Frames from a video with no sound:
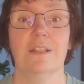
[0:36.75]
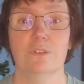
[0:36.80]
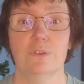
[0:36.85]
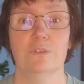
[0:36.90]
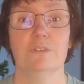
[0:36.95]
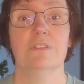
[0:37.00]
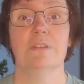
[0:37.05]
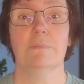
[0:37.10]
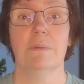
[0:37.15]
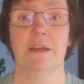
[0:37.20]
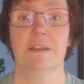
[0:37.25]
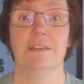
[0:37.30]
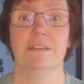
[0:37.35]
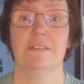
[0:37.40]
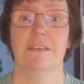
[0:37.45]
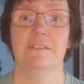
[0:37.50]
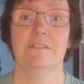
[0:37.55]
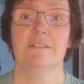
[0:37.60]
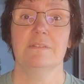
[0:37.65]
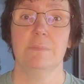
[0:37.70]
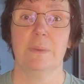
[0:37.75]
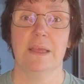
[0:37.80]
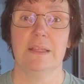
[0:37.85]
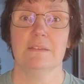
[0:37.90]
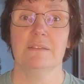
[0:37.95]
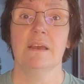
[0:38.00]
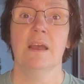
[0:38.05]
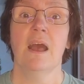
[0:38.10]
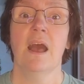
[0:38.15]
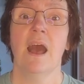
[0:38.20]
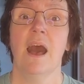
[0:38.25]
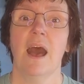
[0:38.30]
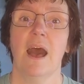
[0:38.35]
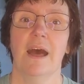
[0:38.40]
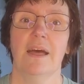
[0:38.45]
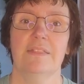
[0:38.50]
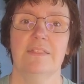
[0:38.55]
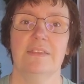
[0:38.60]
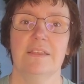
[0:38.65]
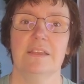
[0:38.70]
lose the money they spent
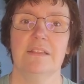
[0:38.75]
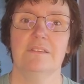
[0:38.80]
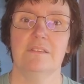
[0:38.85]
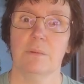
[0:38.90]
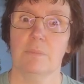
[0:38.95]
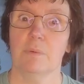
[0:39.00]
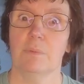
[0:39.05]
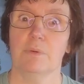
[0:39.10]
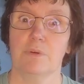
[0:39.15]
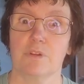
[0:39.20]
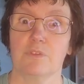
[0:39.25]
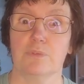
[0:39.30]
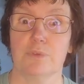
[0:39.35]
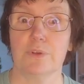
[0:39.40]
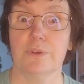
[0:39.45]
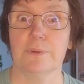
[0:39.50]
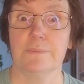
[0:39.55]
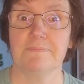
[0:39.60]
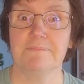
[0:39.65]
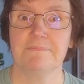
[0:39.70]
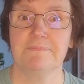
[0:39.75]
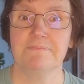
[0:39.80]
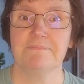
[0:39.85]
on the double booked room.